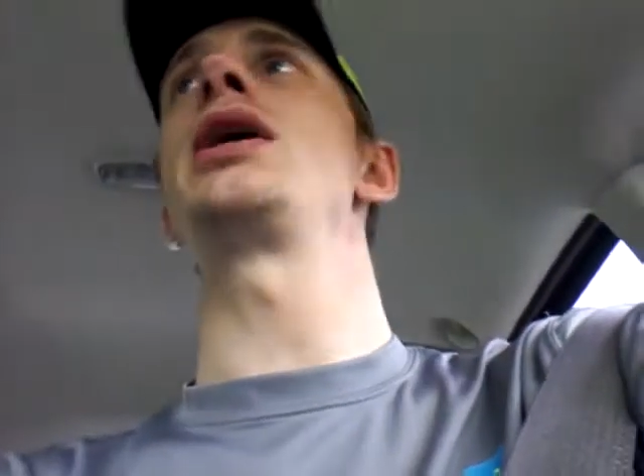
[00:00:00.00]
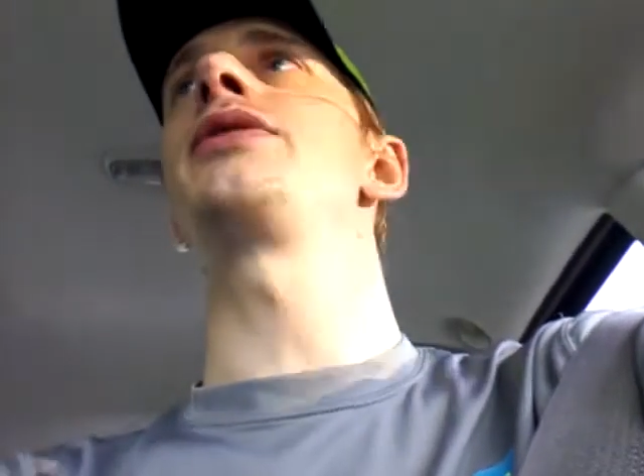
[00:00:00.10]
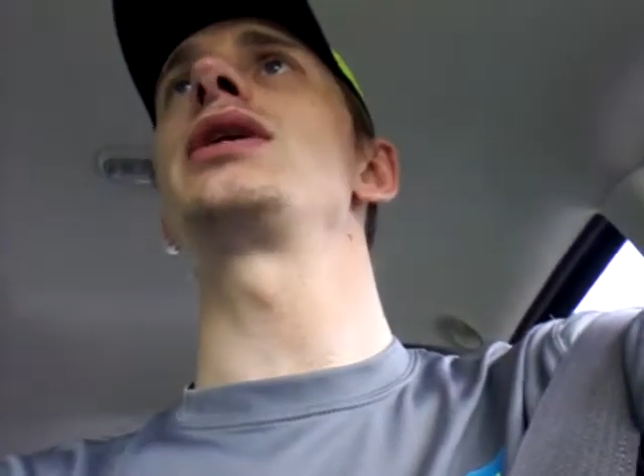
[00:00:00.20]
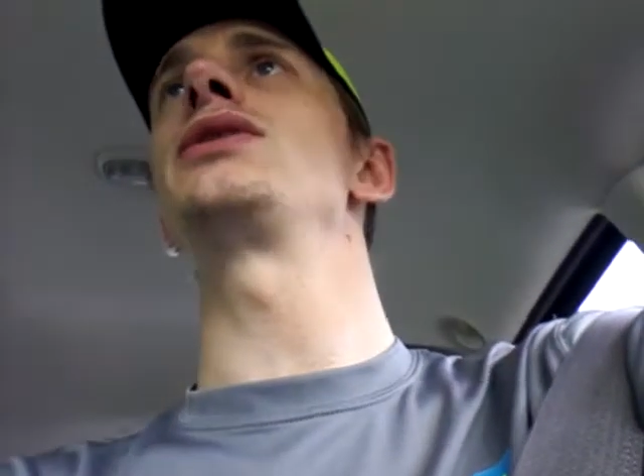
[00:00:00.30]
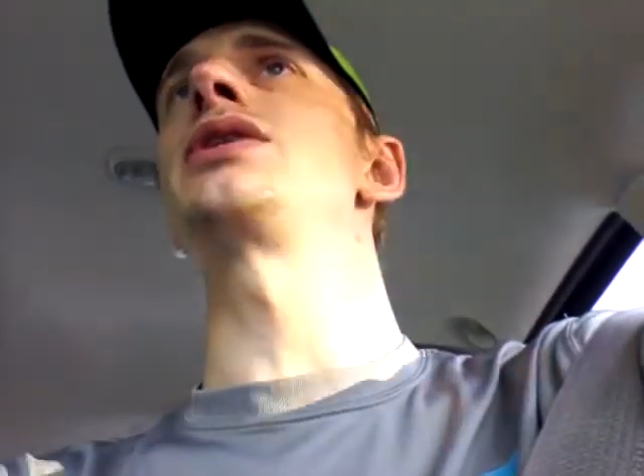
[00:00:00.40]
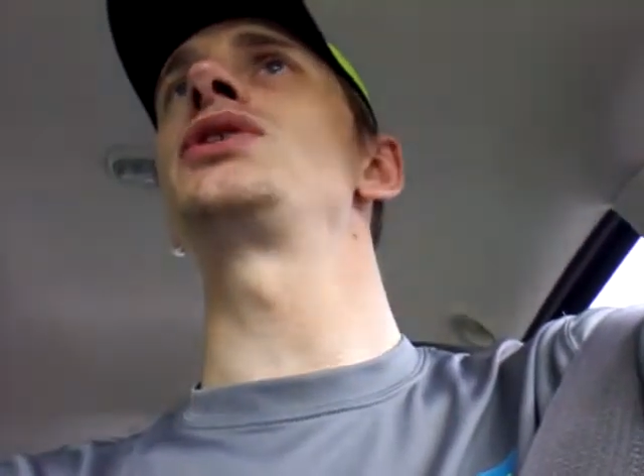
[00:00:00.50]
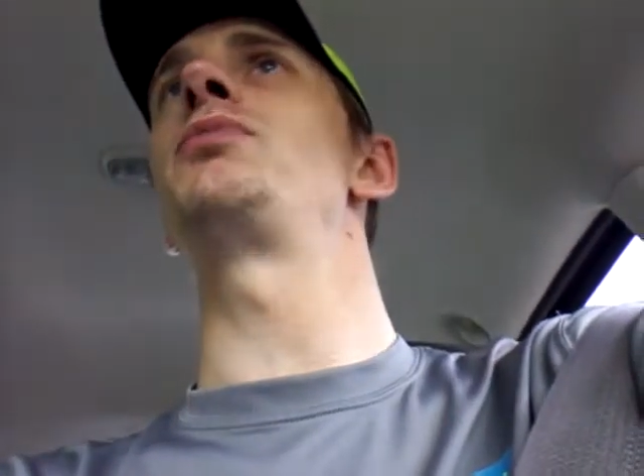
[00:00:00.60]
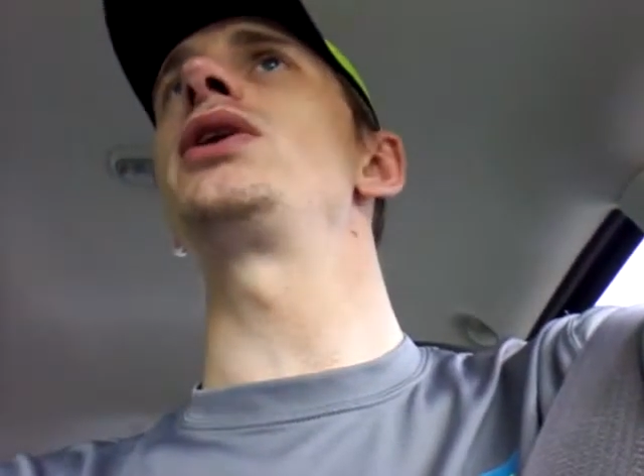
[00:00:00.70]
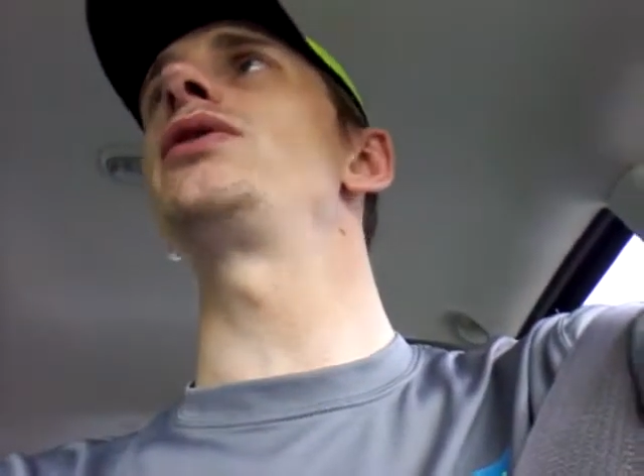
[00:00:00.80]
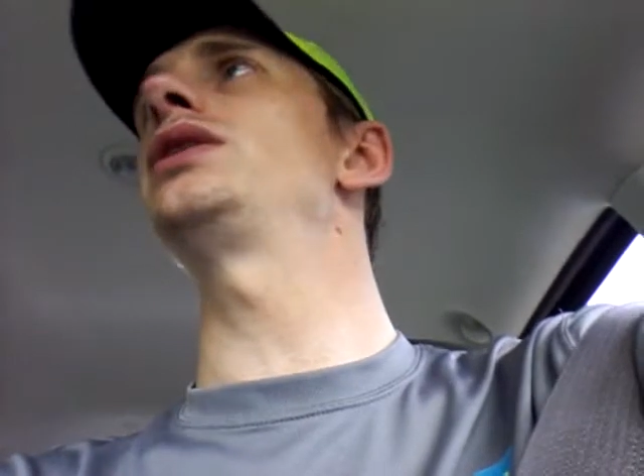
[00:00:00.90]
I think his
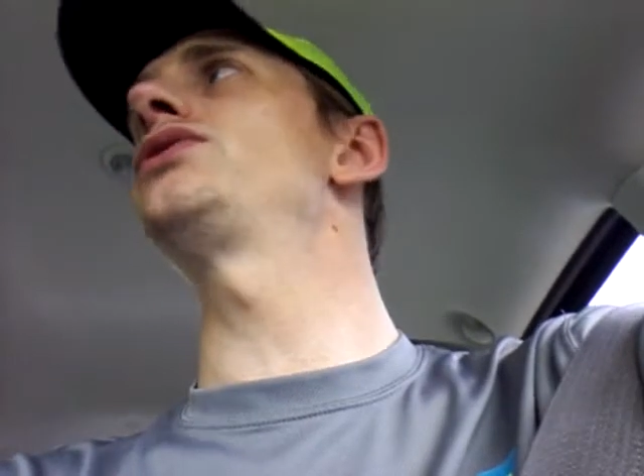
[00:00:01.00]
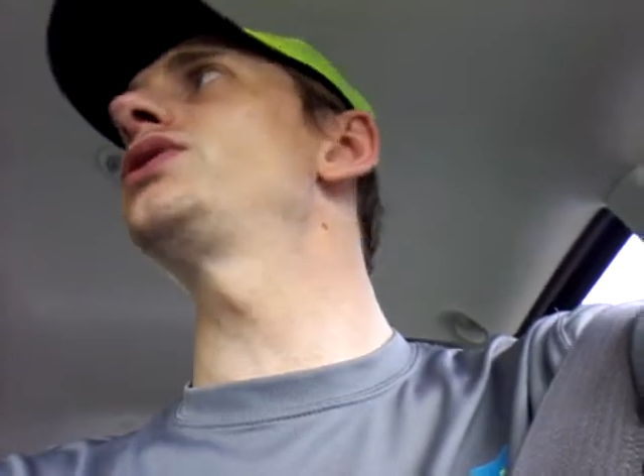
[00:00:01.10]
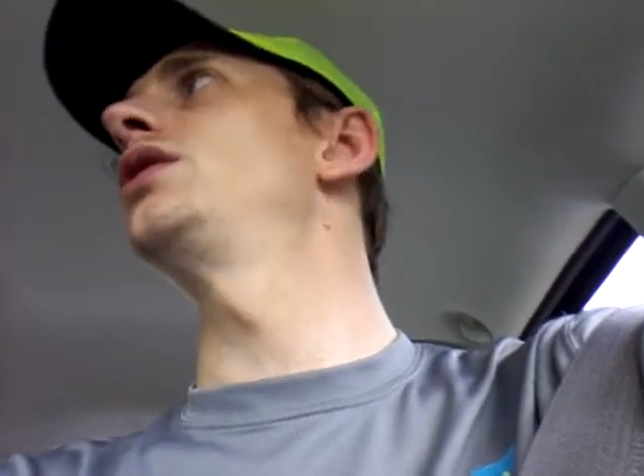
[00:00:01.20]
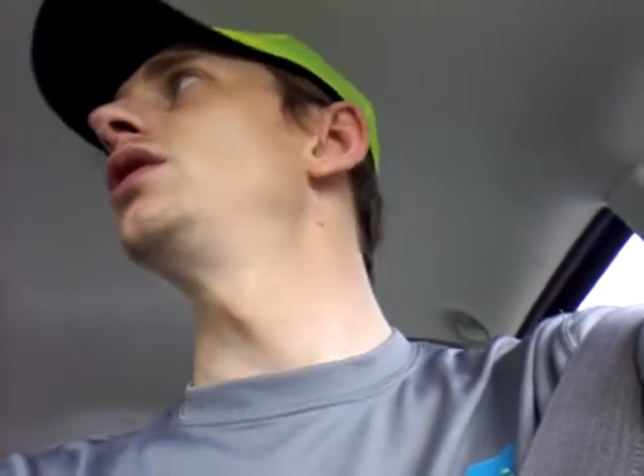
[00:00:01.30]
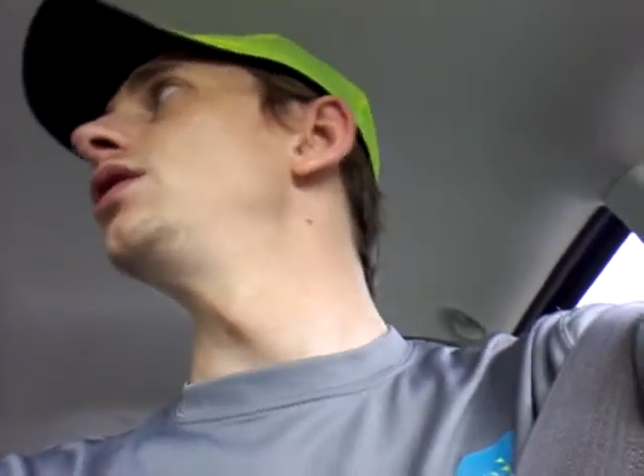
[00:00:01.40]
experience